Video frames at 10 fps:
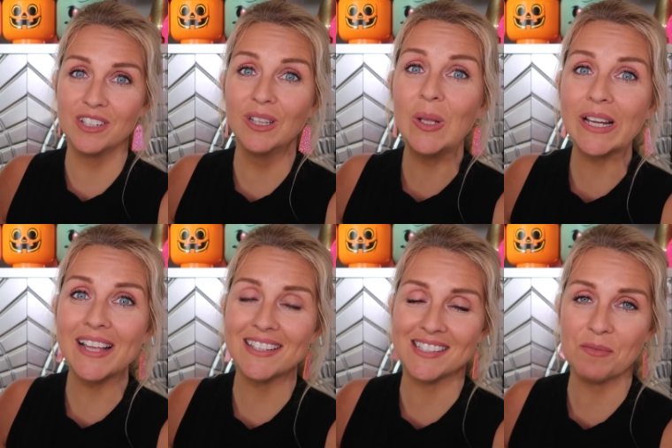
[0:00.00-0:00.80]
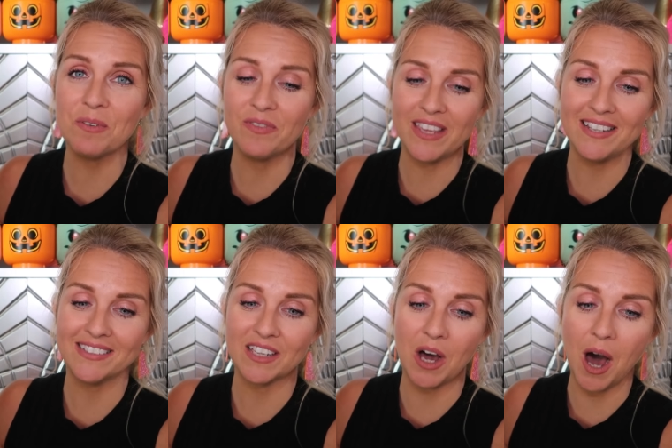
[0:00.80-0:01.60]
Look at some of
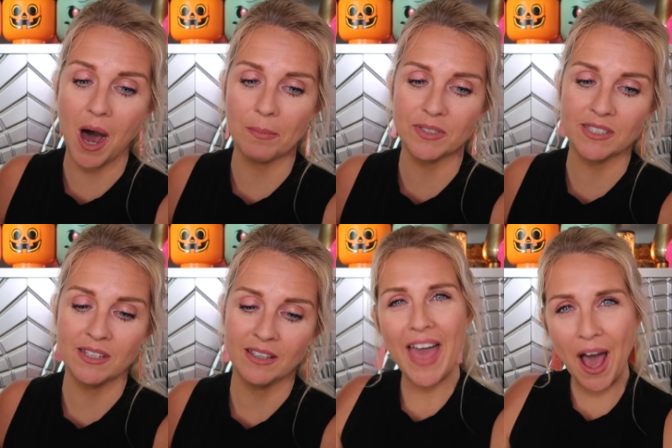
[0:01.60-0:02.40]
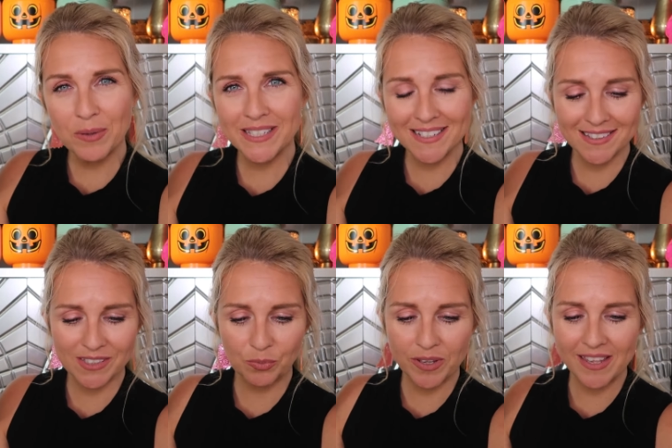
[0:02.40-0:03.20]
these comps.
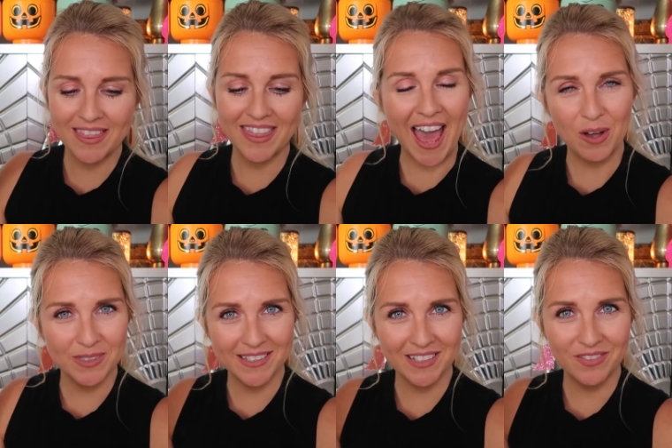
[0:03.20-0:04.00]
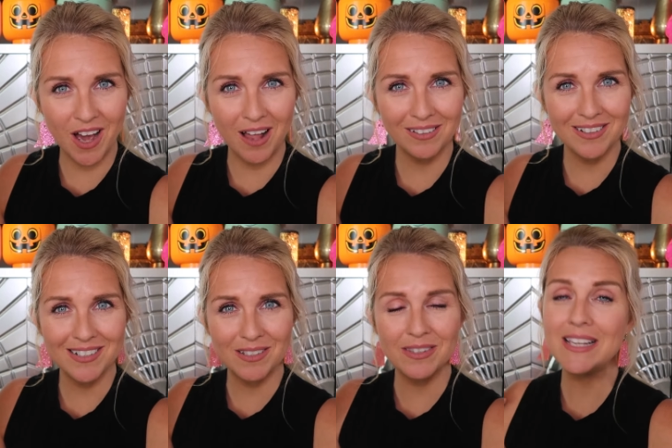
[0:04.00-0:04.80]
Thousands, really thousands of
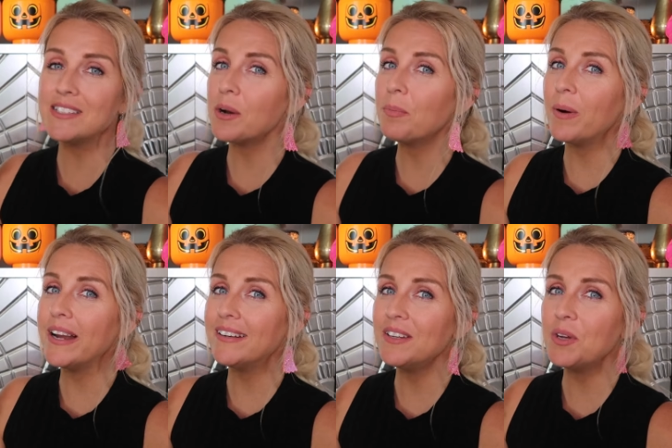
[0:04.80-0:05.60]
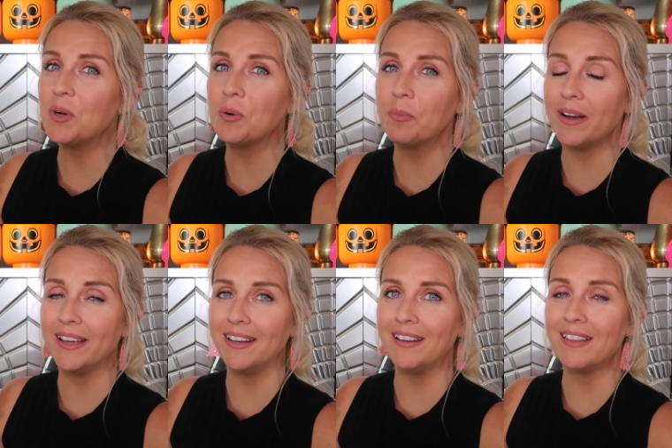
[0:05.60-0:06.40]
dollars. These are brand new,
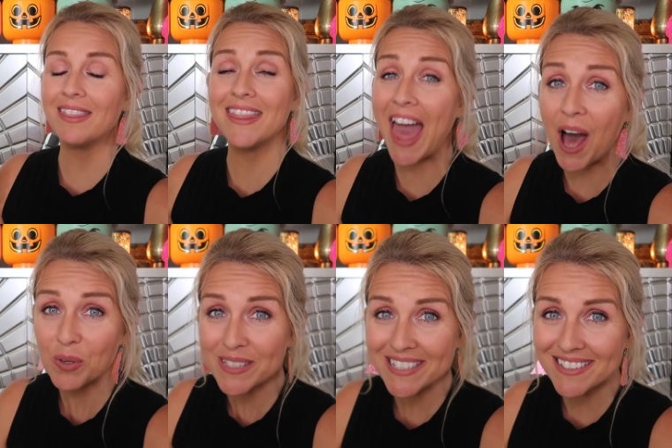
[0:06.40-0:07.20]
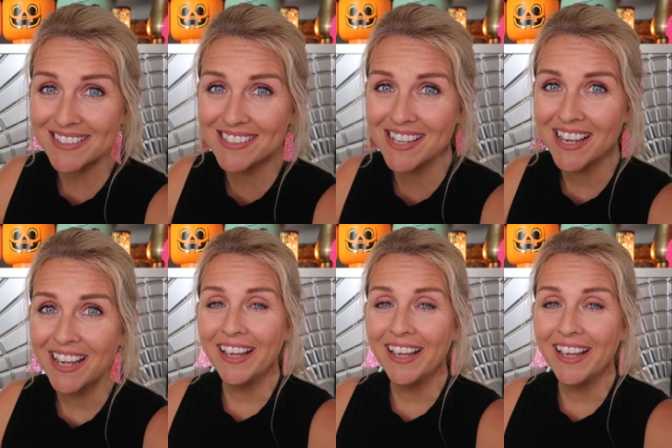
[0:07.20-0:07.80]
but thousands?